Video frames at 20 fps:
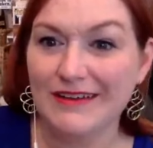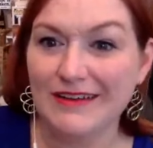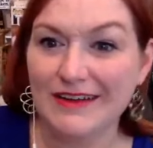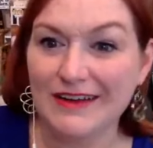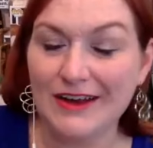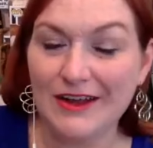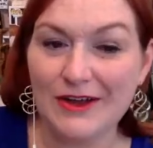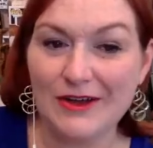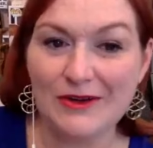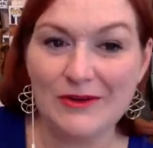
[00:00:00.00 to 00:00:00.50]

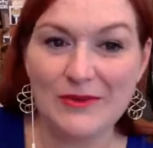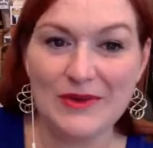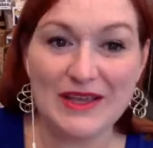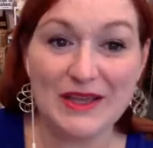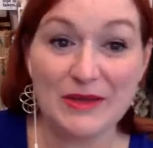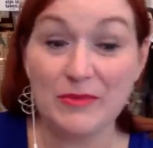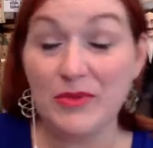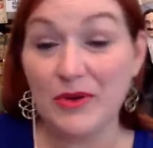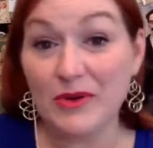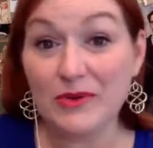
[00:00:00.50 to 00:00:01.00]
You know, we
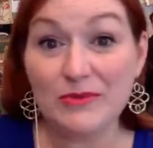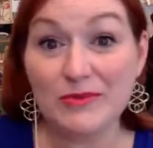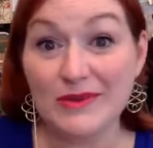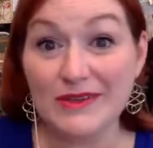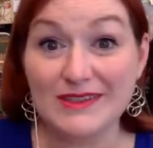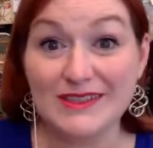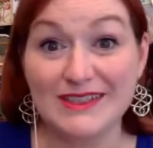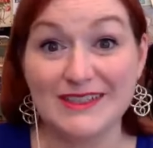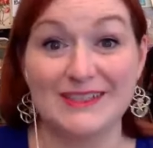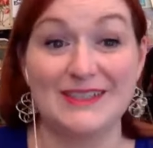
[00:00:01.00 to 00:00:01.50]
can both be
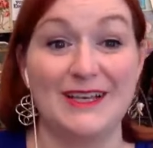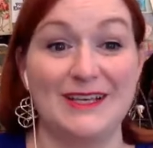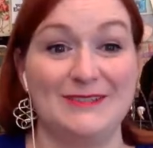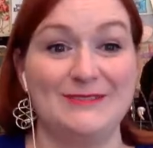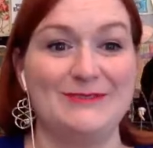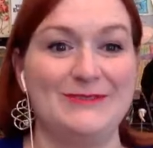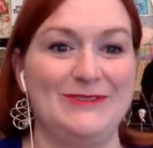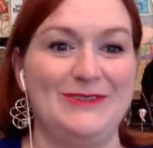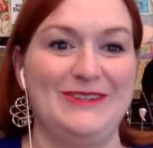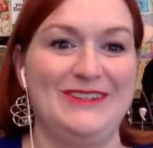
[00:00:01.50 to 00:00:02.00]

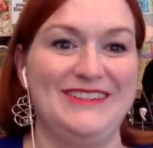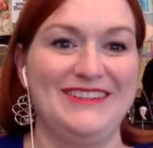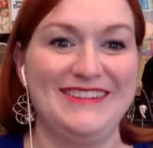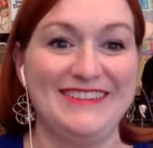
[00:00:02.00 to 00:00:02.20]
successful.